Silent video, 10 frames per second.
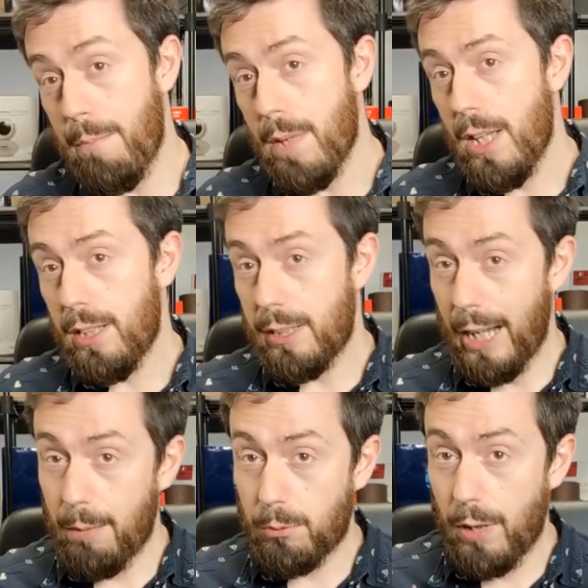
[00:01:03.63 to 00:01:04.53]
them
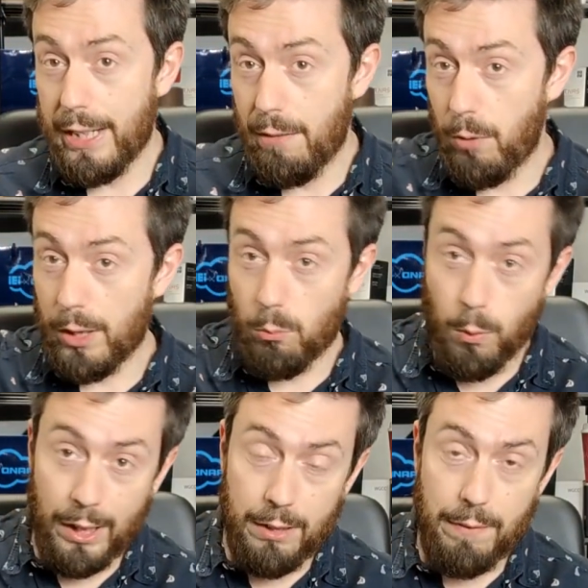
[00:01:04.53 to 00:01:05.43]
to upgrade it via the
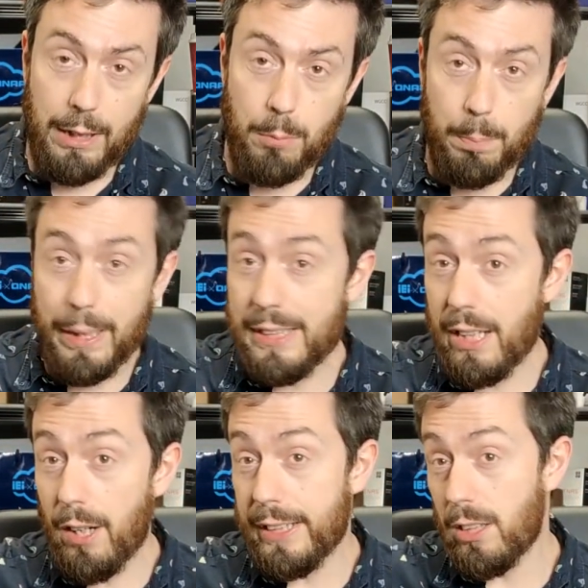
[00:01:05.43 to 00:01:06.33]
one available
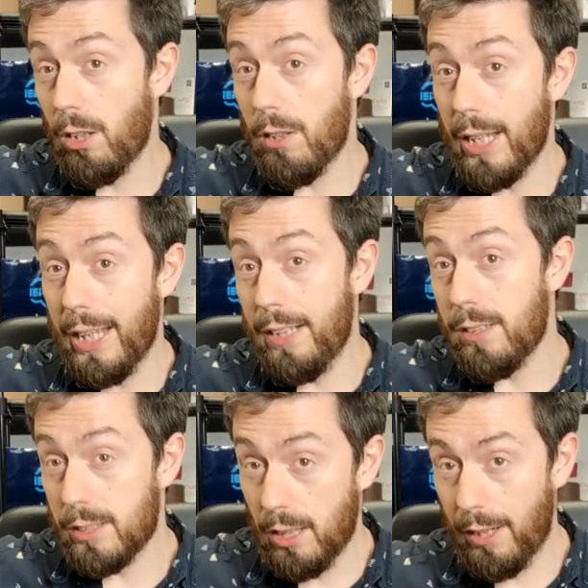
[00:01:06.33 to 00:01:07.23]
PCIe slot
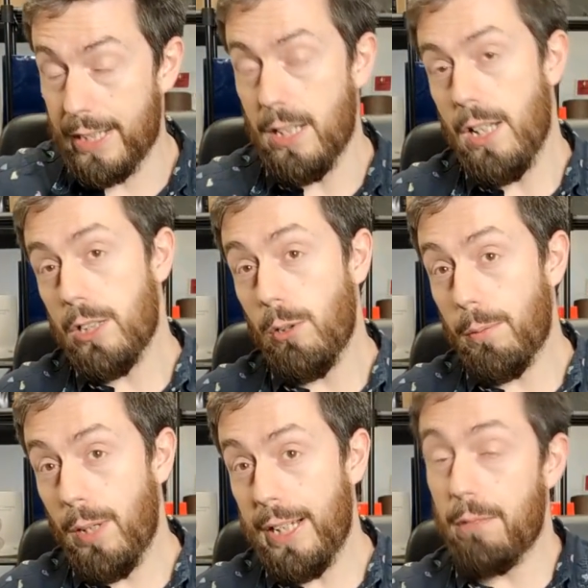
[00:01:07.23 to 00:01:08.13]
inside
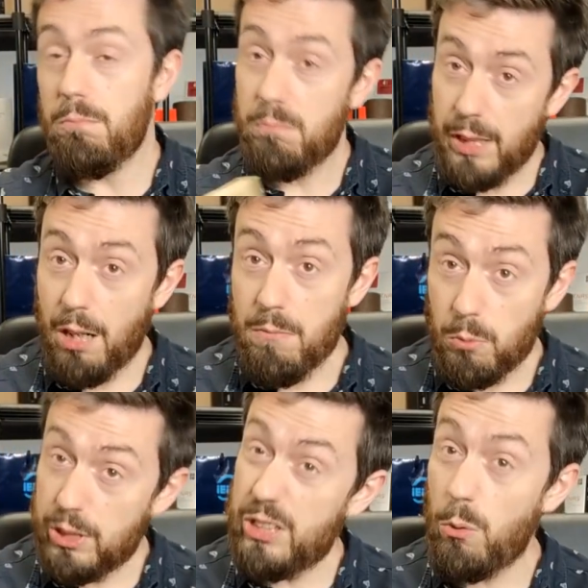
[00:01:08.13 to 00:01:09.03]
to upgrade it, you know,
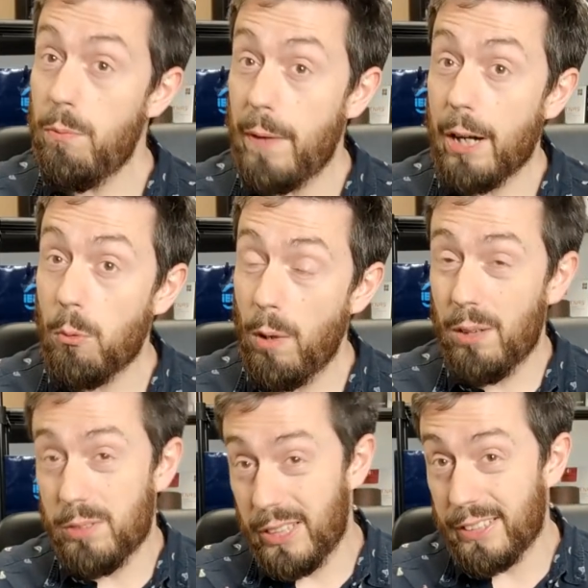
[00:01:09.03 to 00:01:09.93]
which is all fair and
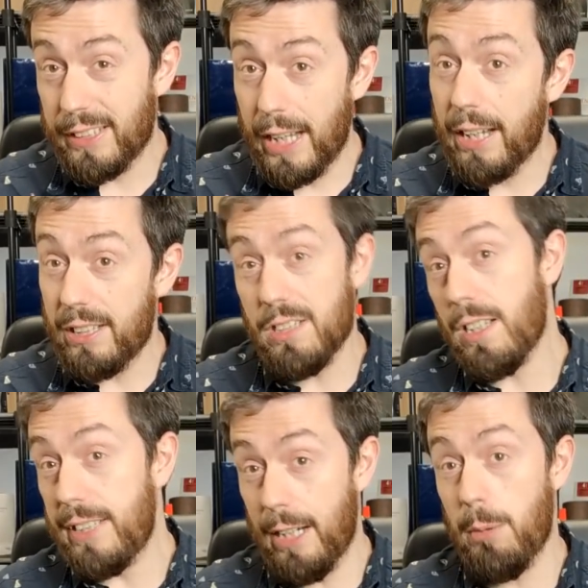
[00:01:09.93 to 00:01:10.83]
well. 6 gig
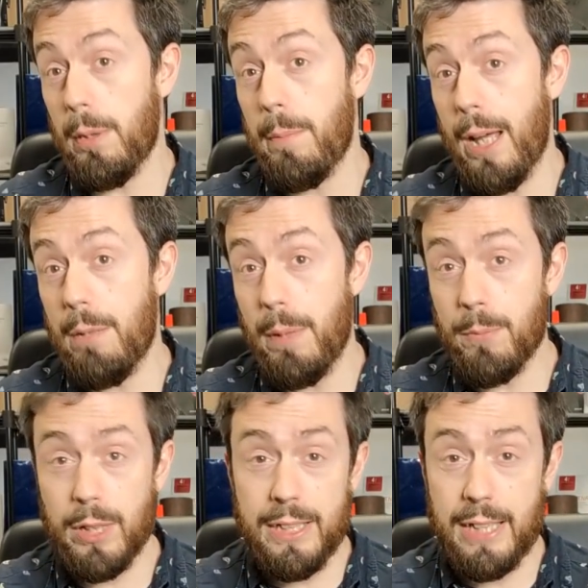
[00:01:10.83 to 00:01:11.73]
isn't a terrible amount of
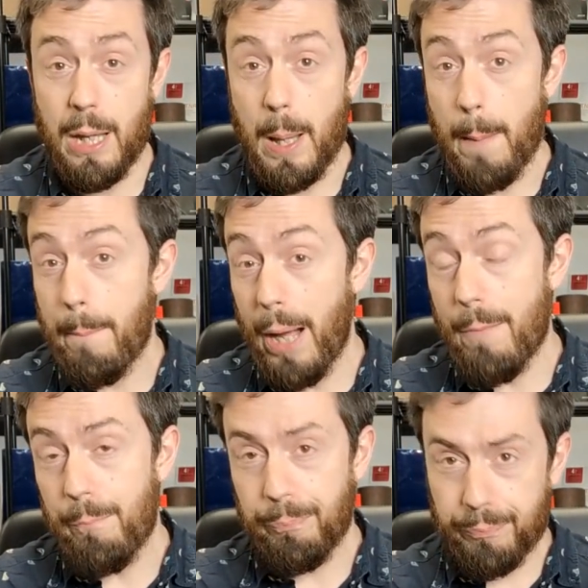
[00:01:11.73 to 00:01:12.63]
memory, is it?
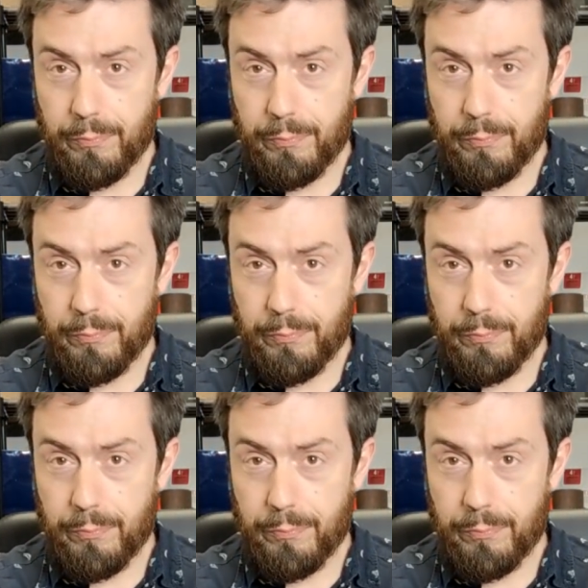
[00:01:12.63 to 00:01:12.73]
But